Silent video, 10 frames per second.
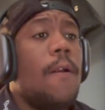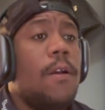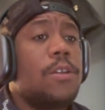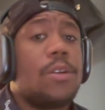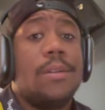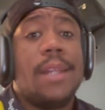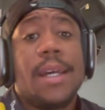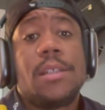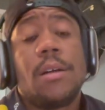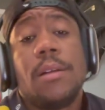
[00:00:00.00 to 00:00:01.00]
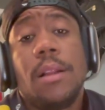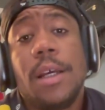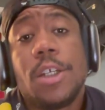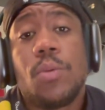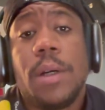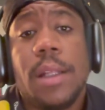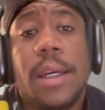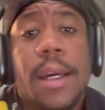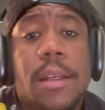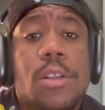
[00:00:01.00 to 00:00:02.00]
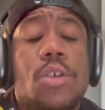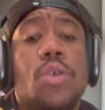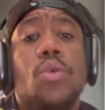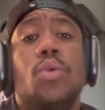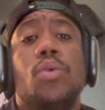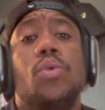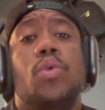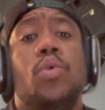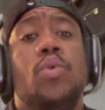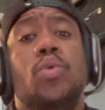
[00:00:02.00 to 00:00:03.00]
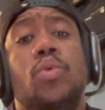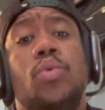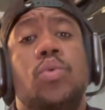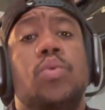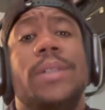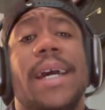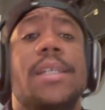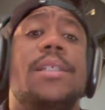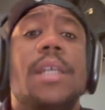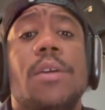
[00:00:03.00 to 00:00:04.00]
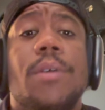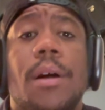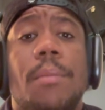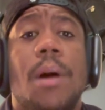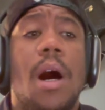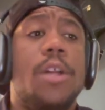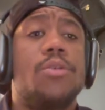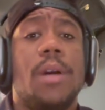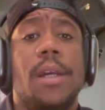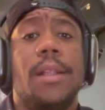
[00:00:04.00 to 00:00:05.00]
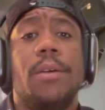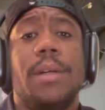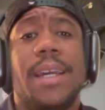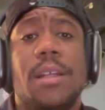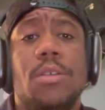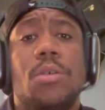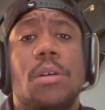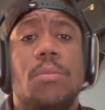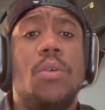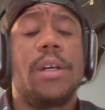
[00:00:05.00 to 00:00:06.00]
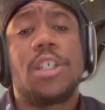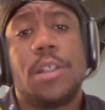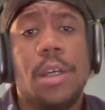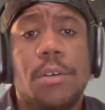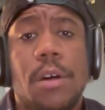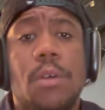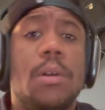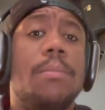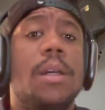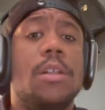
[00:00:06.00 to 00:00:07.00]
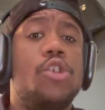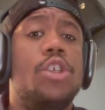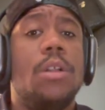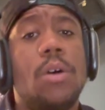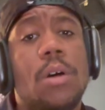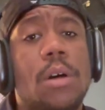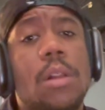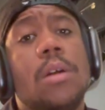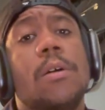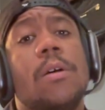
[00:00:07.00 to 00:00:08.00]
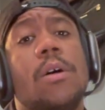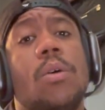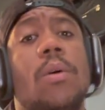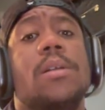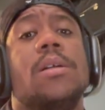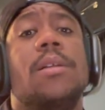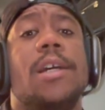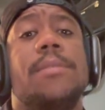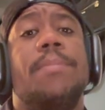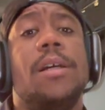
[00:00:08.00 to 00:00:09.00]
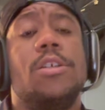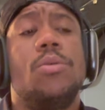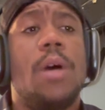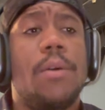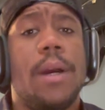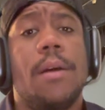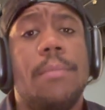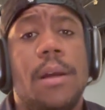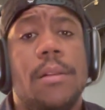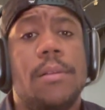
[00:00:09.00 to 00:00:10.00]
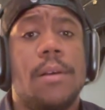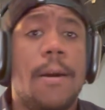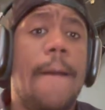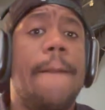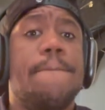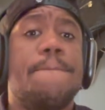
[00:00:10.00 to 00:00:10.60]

So next on the list, we're gonna get into exterior mods, right? Like we get into the more exterior, you wanna make the G look good. What's the next place do I recommend, all right?